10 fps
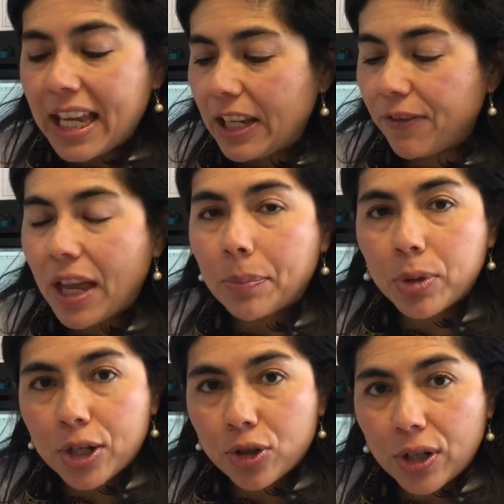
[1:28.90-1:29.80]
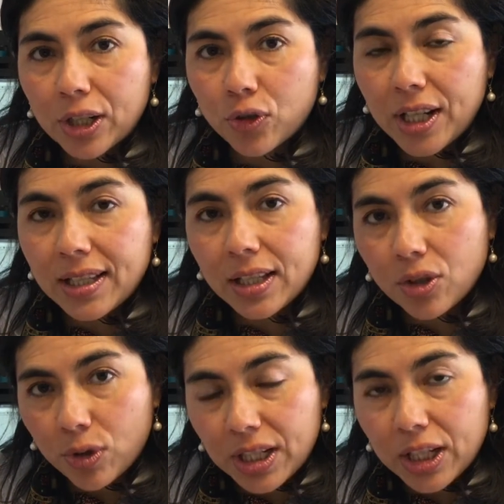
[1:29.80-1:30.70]
If that pressure increases
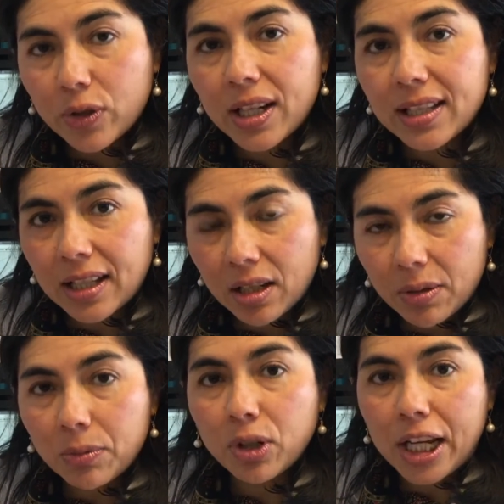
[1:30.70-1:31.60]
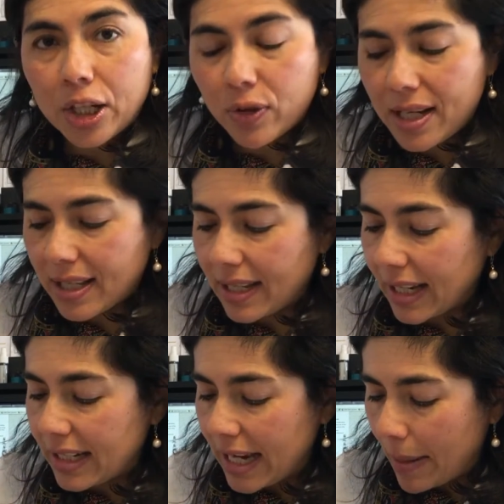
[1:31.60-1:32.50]
or decreases and it increases, it
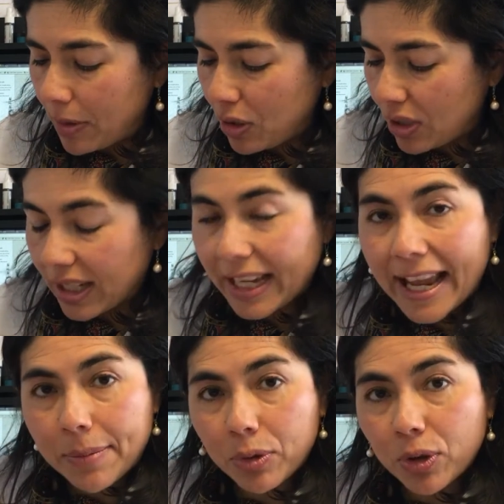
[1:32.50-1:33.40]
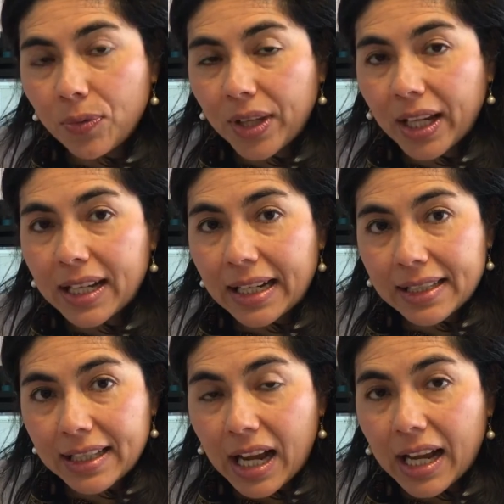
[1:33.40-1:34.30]
can damage the cable that connects
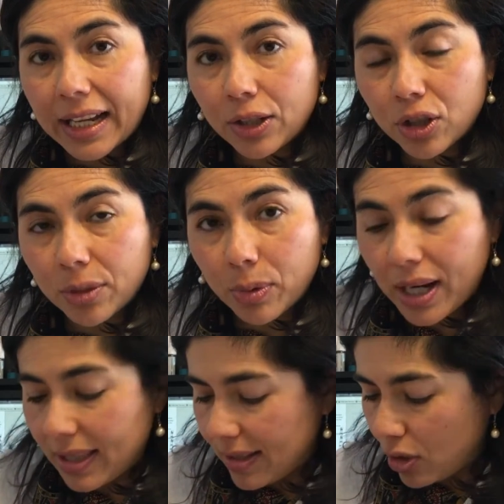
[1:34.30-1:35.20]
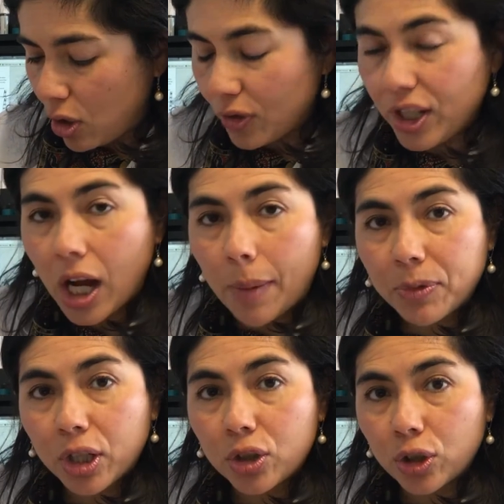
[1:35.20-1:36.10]
the eye to the brain. This is called the
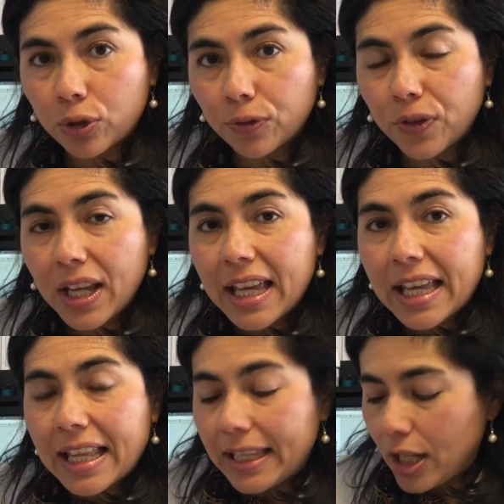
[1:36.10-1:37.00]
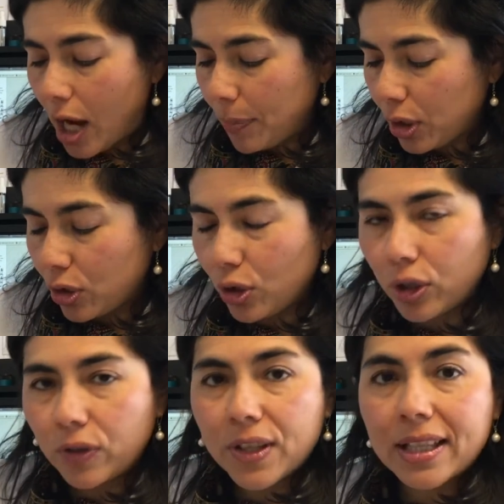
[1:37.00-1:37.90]
optic nerve. The optic
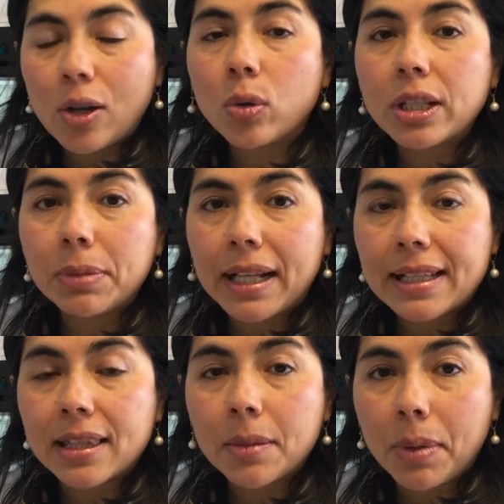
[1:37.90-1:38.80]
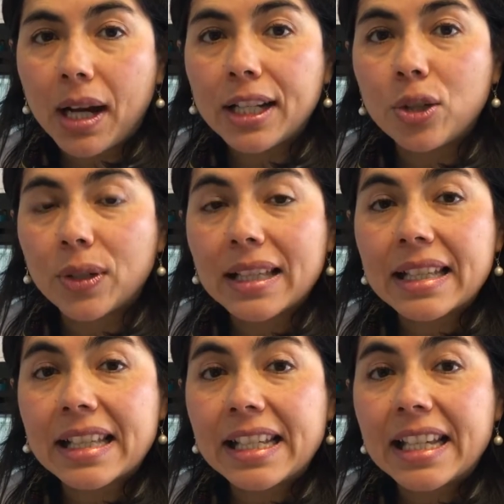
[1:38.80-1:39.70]
nerve is the only place in the body you can
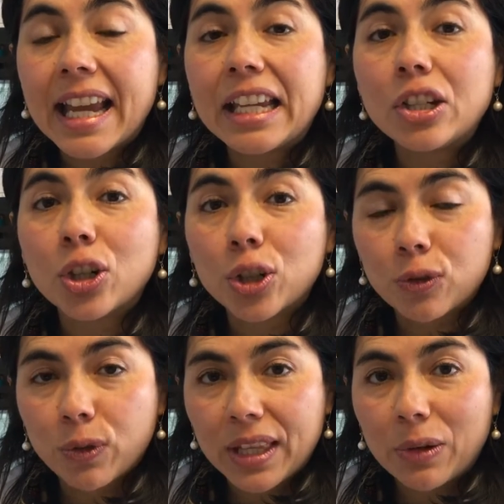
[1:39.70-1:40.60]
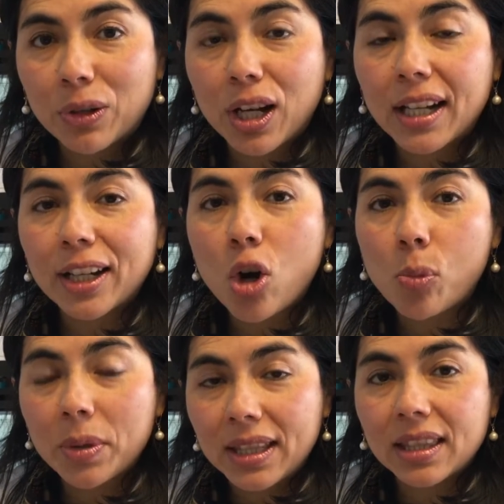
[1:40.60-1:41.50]
see a nerve without cutting
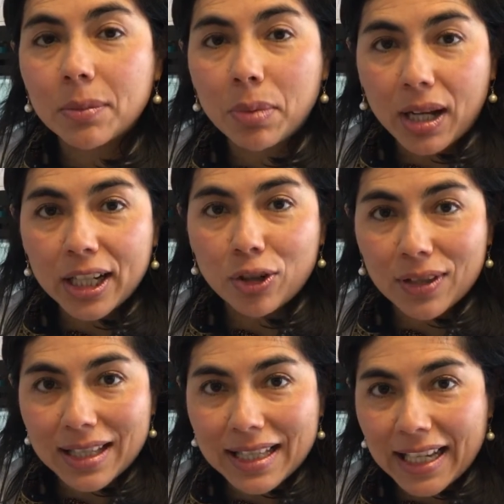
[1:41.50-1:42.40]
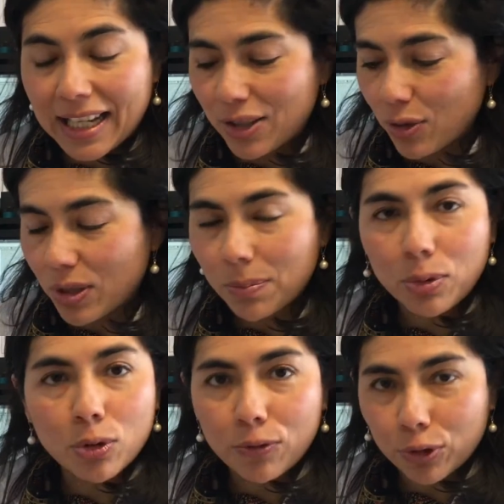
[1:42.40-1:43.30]
open the body or the skin. So it's
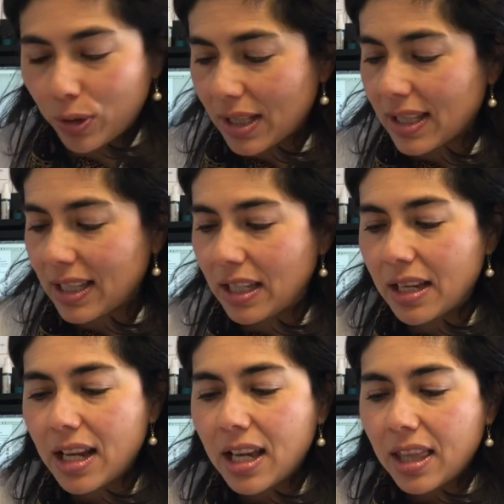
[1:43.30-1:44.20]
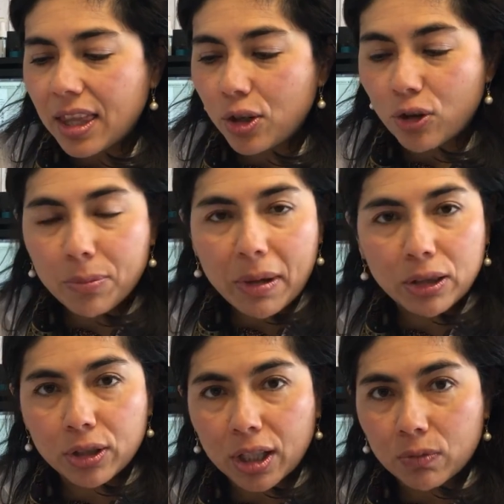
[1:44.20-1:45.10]
beautiful. You can see the nerve by
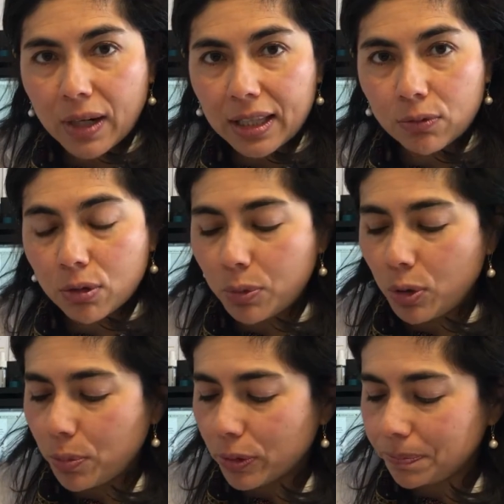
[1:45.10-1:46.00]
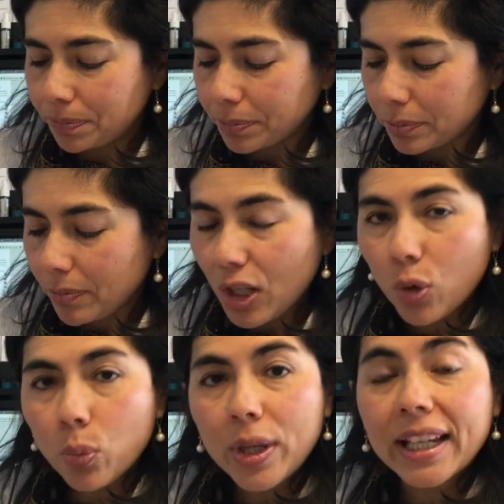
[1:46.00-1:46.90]
looking right through the pupil.
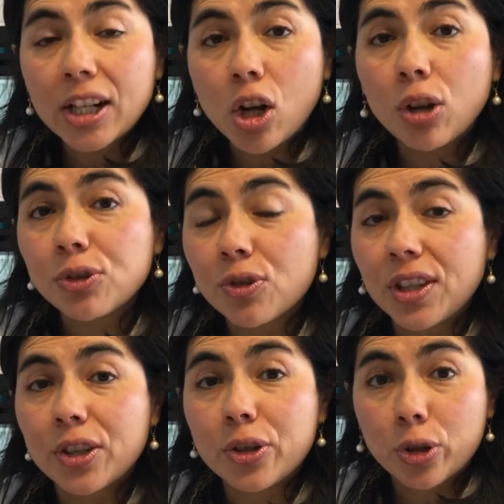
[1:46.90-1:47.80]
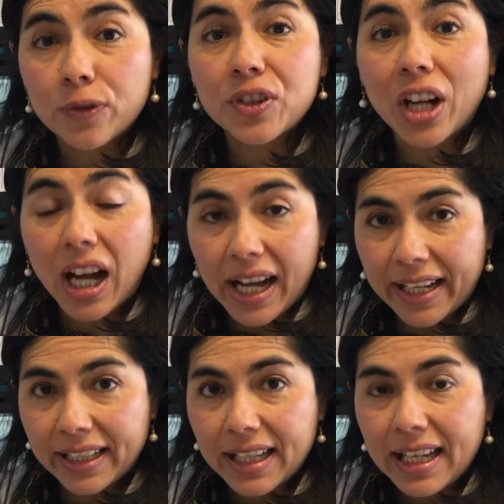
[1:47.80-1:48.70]
We can also see the nerve
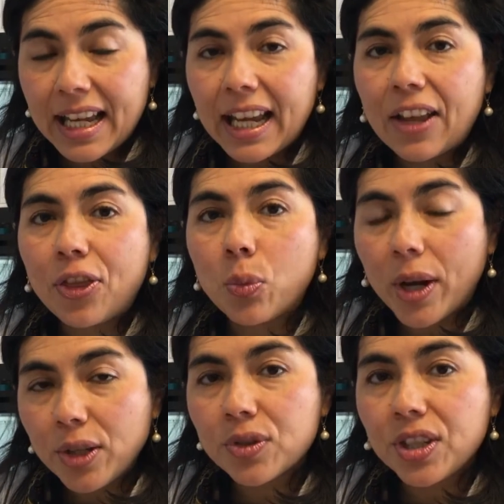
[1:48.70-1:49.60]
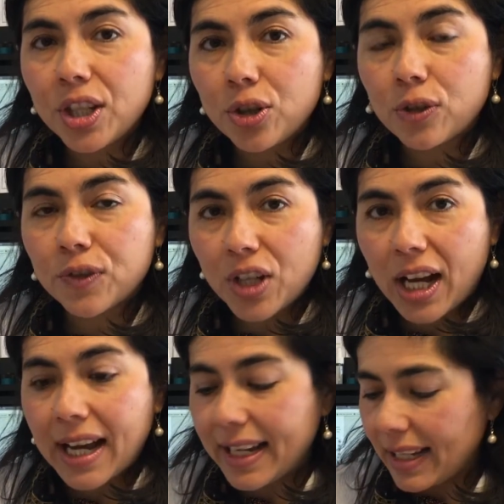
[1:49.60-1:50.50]
die. And the way you see a nerve
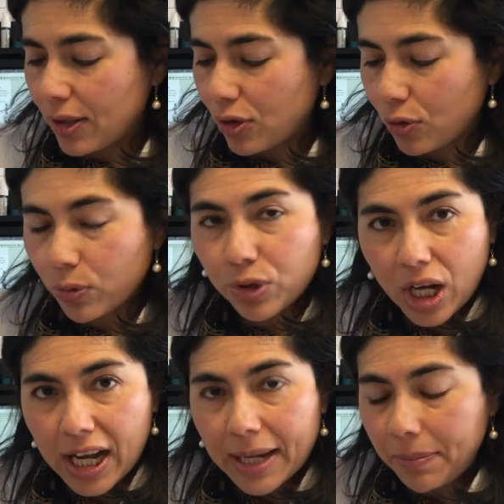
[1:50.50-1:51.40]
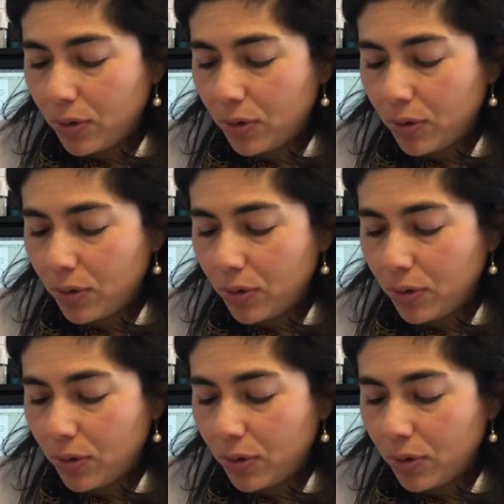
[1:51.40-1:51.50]
die is through time.